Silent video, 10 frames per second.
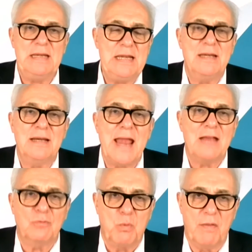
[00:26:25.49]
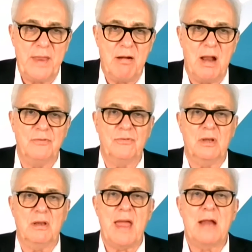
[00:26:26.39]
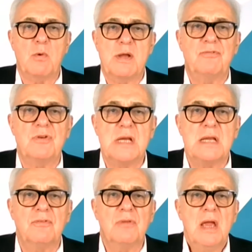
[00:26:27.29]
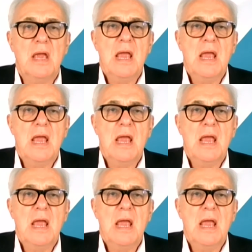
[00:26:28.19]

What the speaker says: need to guess what their answer to that question is.